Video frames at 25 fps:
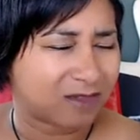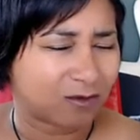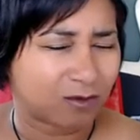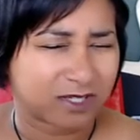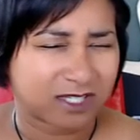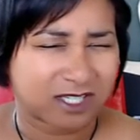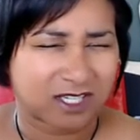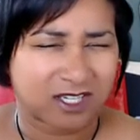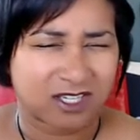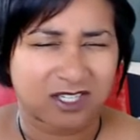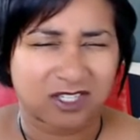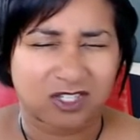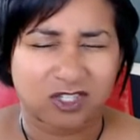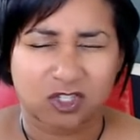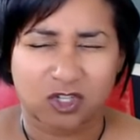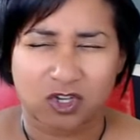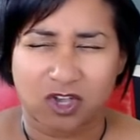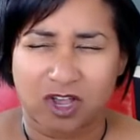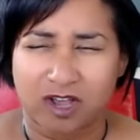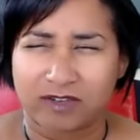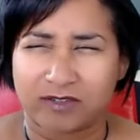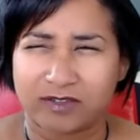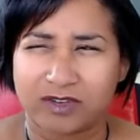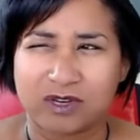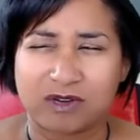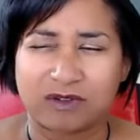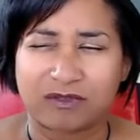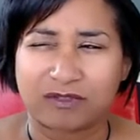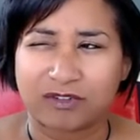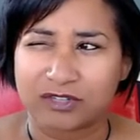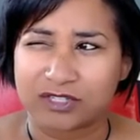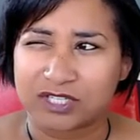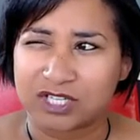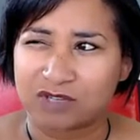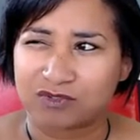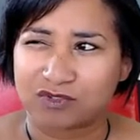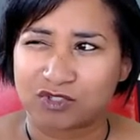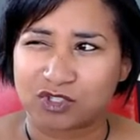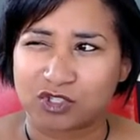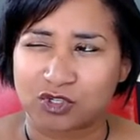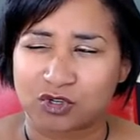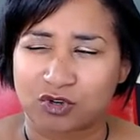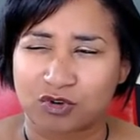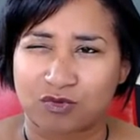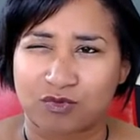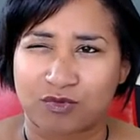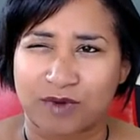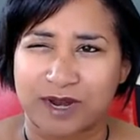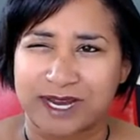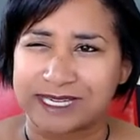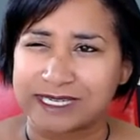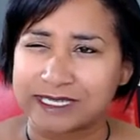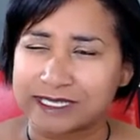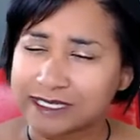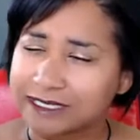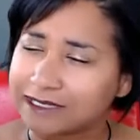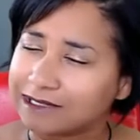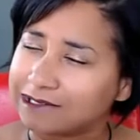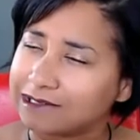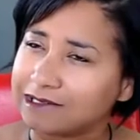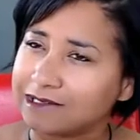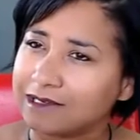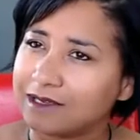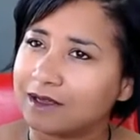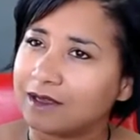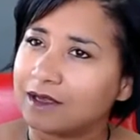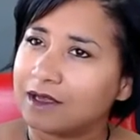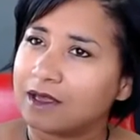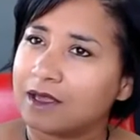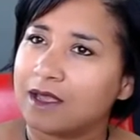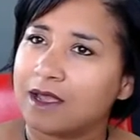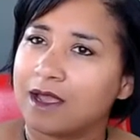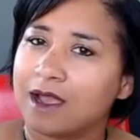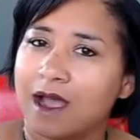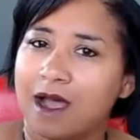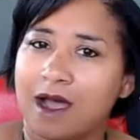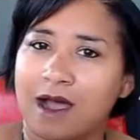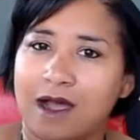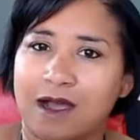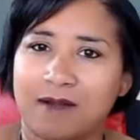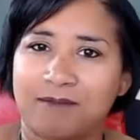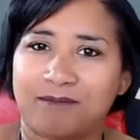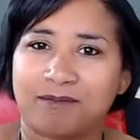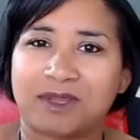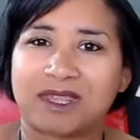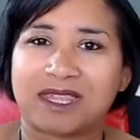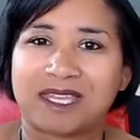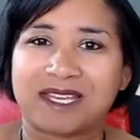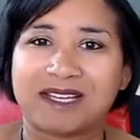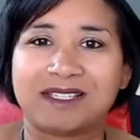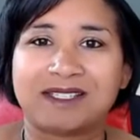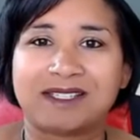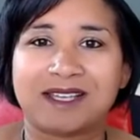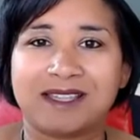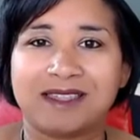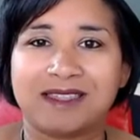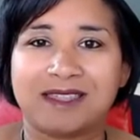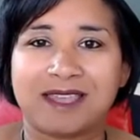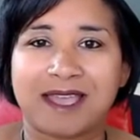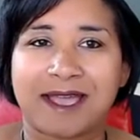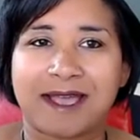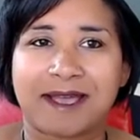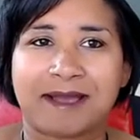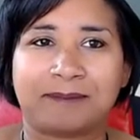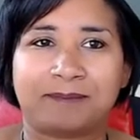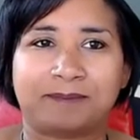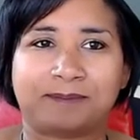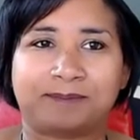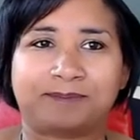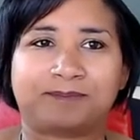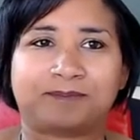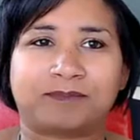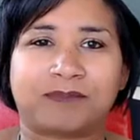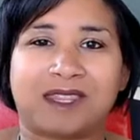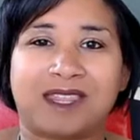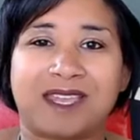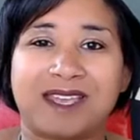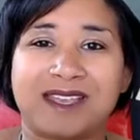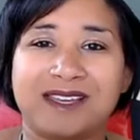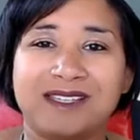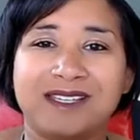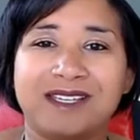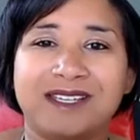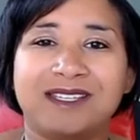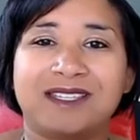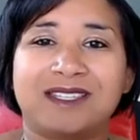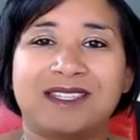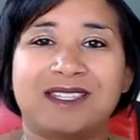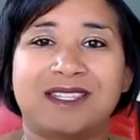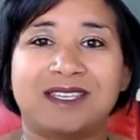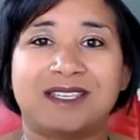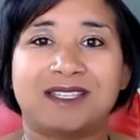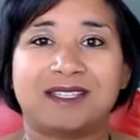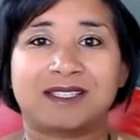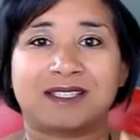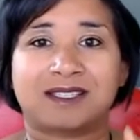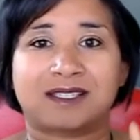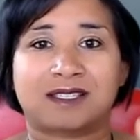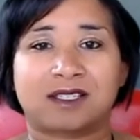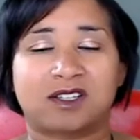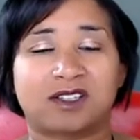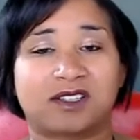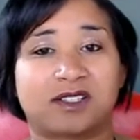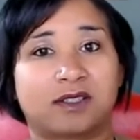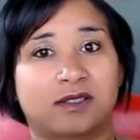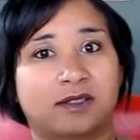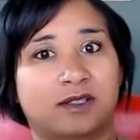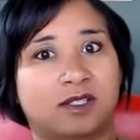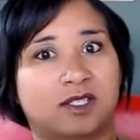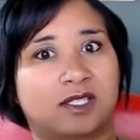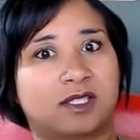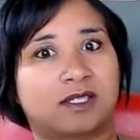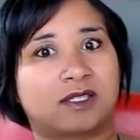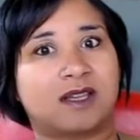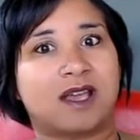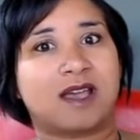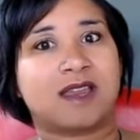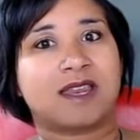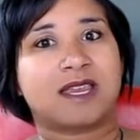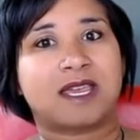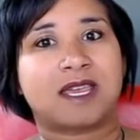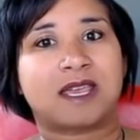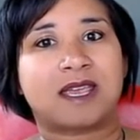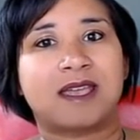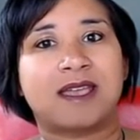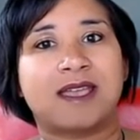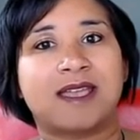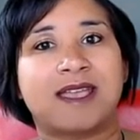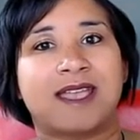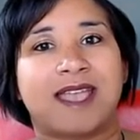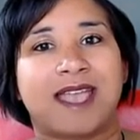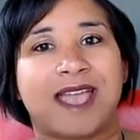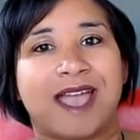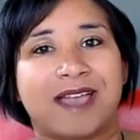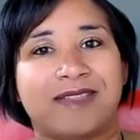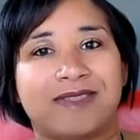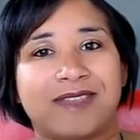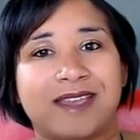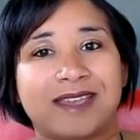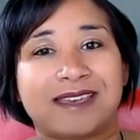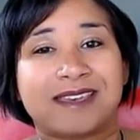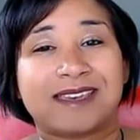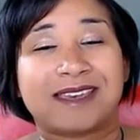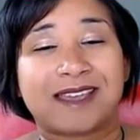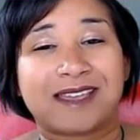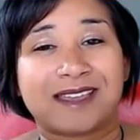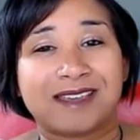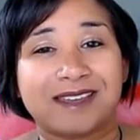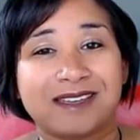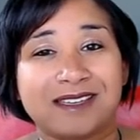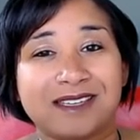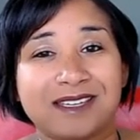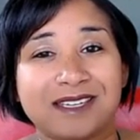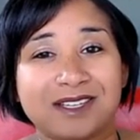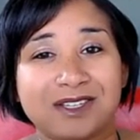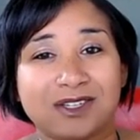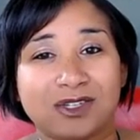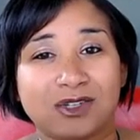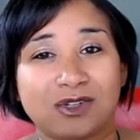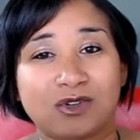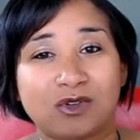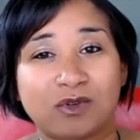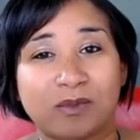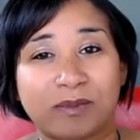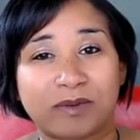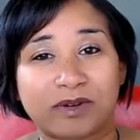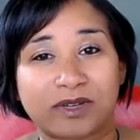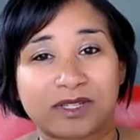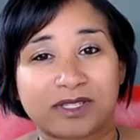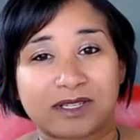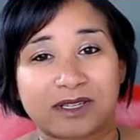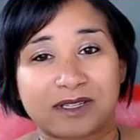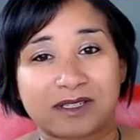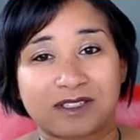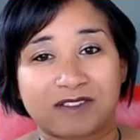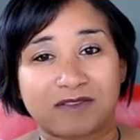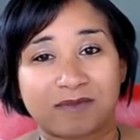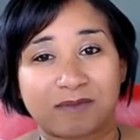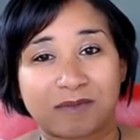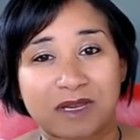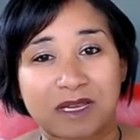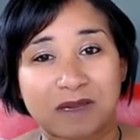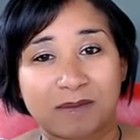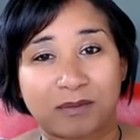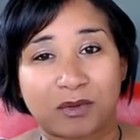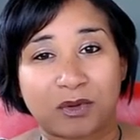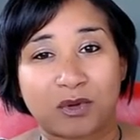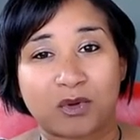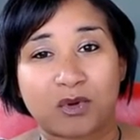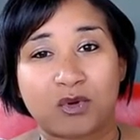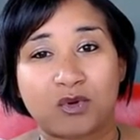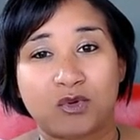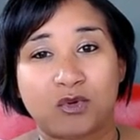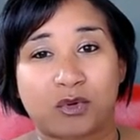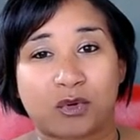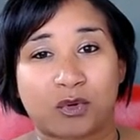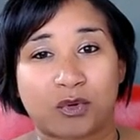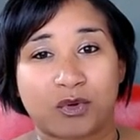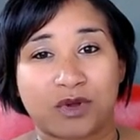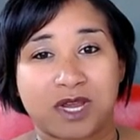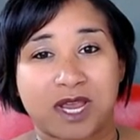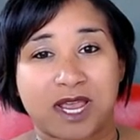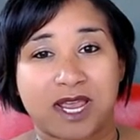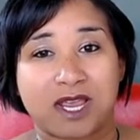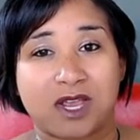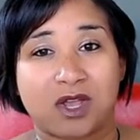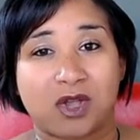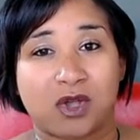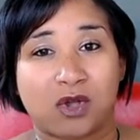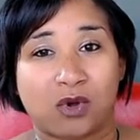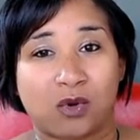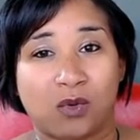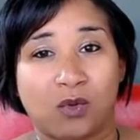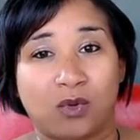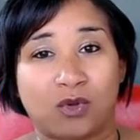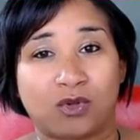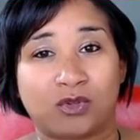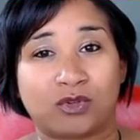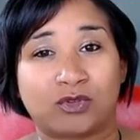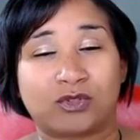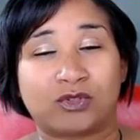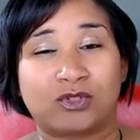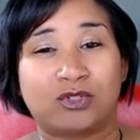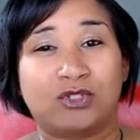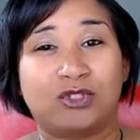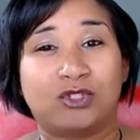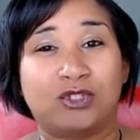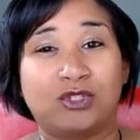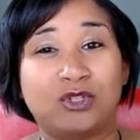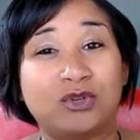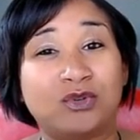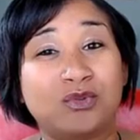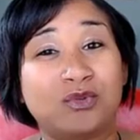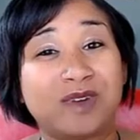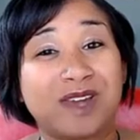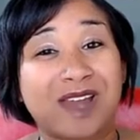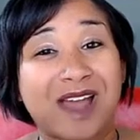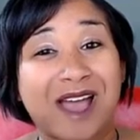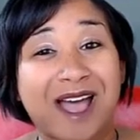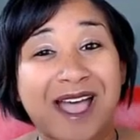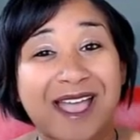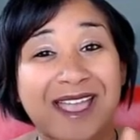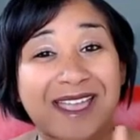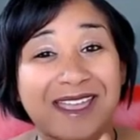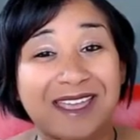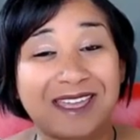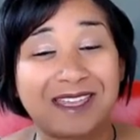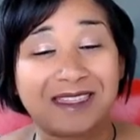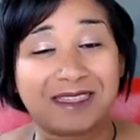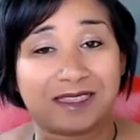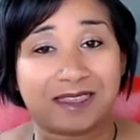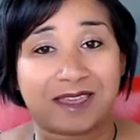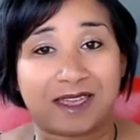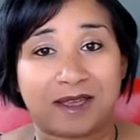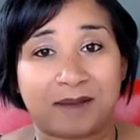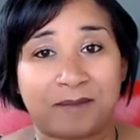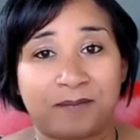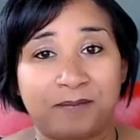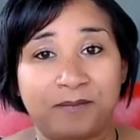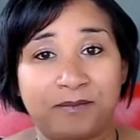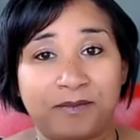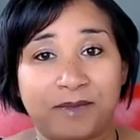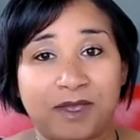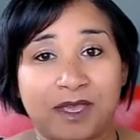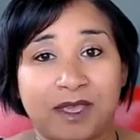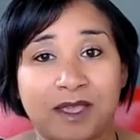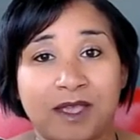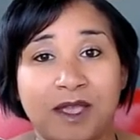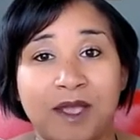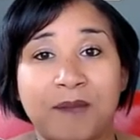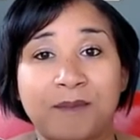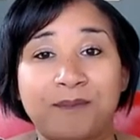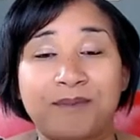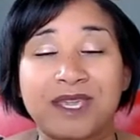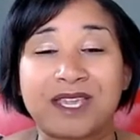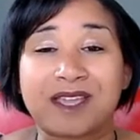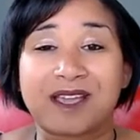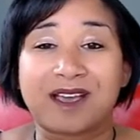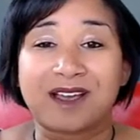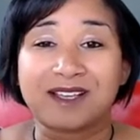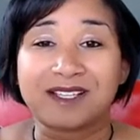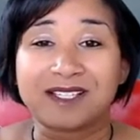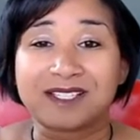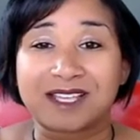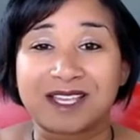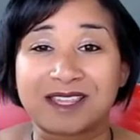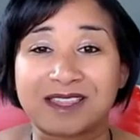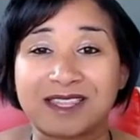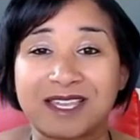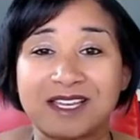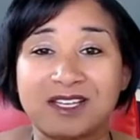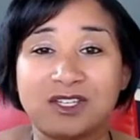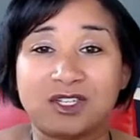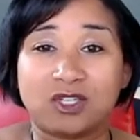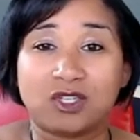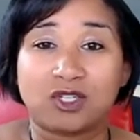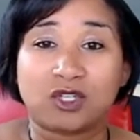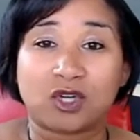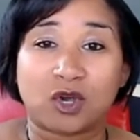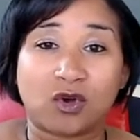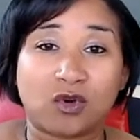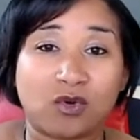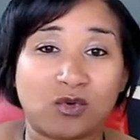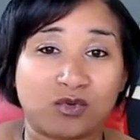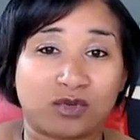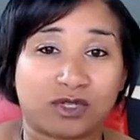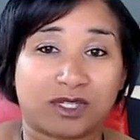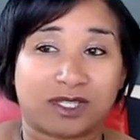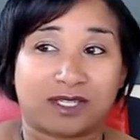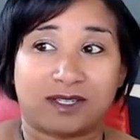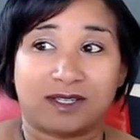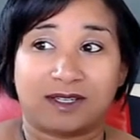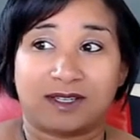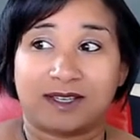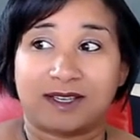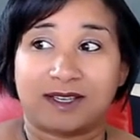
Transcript: was it University of Scranton? But they said that they did this study and that 92% of people who create goals do not hit them because they don't